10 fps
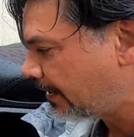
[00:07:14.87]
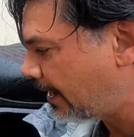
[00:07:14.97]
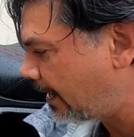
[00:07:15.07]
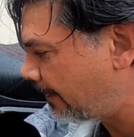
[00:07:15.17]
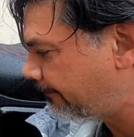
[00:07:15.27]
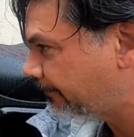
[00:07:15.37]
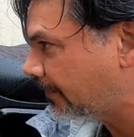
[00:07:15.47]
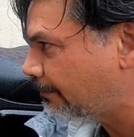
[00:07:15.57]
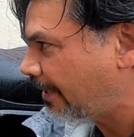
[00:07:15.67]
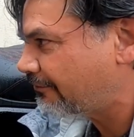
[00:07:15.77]
Um,
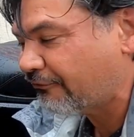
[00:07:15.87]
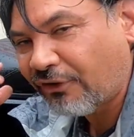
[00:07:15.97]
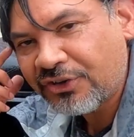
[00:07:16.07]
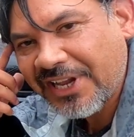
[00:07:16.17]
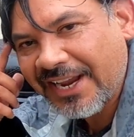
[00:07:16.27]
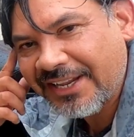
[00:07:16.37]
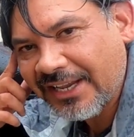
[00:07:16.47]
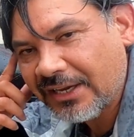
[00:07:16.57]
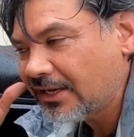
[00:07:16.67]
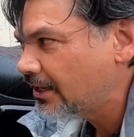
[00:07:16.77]
my first
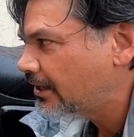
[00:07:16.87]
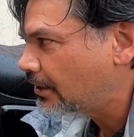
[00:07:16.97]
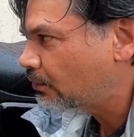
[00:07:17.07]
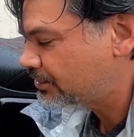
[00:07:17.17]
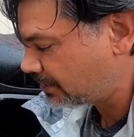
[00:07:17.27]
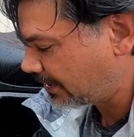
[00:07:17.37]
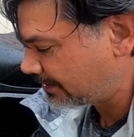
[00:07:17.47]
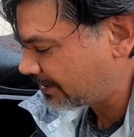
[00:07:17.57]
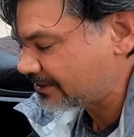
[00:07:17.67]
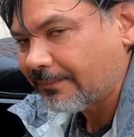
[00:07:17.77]
idea was to
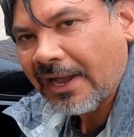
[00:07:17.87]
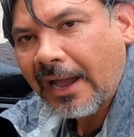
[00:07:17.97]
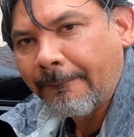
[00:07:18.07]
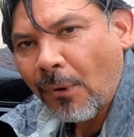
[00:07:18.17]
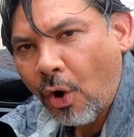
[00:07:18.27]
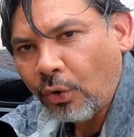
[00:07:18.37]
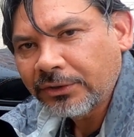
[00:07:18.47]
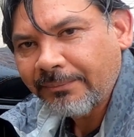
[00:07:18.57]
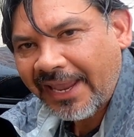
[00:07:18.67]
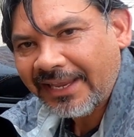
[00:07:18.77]
get this a
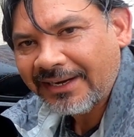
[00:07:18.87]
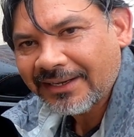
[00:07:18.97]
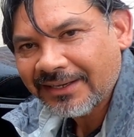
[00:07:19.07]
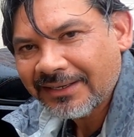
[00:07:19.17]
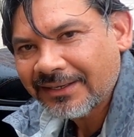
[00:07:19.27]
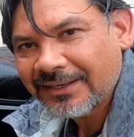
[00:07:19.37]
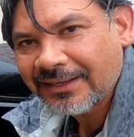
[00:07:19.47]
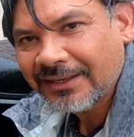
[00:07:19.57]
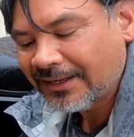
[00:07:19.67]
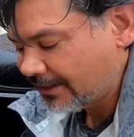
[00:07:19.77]
mold made.
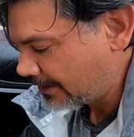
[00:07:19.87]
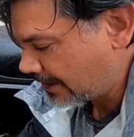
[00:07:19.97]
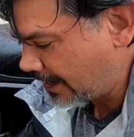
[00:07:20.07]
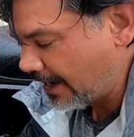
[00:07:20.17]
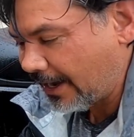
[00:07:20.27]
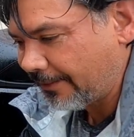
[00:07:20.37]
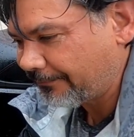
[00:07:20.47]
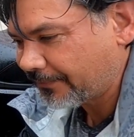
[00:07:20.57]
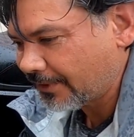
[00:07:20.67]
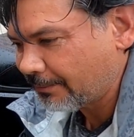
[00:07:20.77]

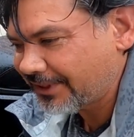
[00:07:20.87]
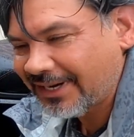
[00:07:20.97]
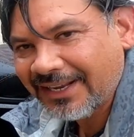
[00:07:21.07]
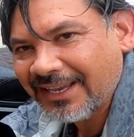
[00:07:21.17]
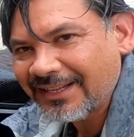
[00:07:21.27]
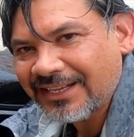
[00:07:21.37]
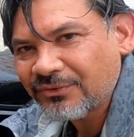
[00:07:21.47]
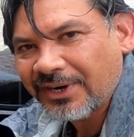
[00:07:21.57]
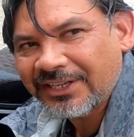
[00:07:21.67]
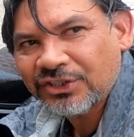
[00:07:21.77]
Um, but then again,
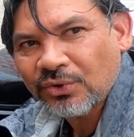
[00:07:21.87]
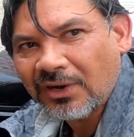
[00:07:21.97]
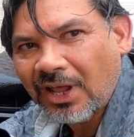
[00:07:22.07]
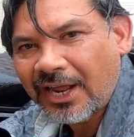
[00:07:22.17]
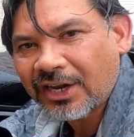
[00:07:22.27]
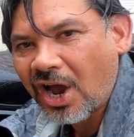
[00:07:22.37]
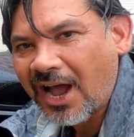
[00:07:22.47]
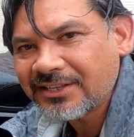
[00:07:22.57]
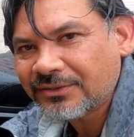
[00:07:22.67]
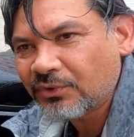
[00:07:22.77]
that's running into a lot of
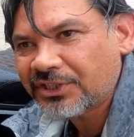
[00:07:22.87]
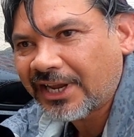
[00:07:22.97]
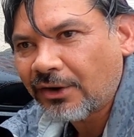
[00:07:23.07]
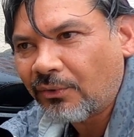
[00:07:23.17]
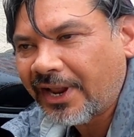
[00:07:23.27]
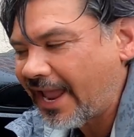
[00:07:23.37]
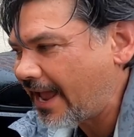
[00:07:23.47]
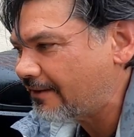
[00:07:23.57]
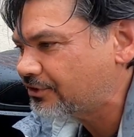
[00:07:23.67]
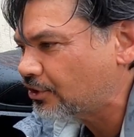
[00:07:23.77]
costs which I don't
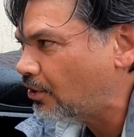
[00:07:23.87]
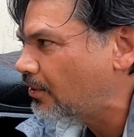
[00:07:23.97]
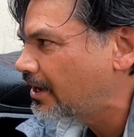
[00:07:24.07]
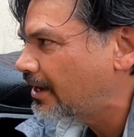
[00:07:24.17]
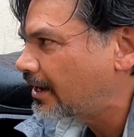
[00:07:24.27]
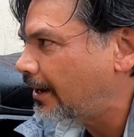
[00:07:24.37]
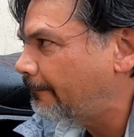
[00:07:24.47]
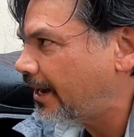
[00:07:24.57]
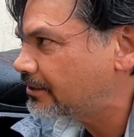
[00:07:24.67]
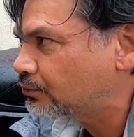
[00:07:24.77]
have, so I
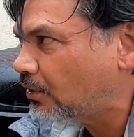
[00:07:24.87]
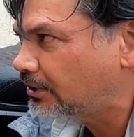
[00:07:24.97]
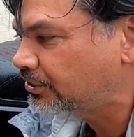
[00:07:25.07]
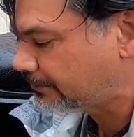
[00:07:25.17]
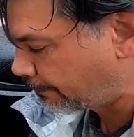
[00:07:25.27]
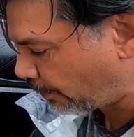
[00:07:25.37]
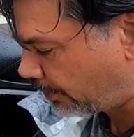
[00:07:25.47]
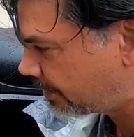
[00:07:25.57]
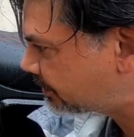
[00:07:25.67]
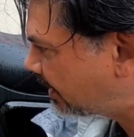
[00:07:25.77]
might as well just
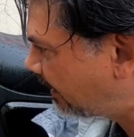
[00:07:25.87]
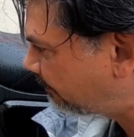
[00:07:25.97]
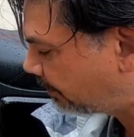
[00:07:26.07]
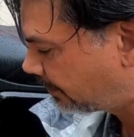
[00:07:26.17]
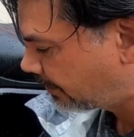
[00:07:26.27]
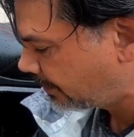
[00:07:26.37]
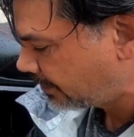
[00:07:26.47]
burn this cover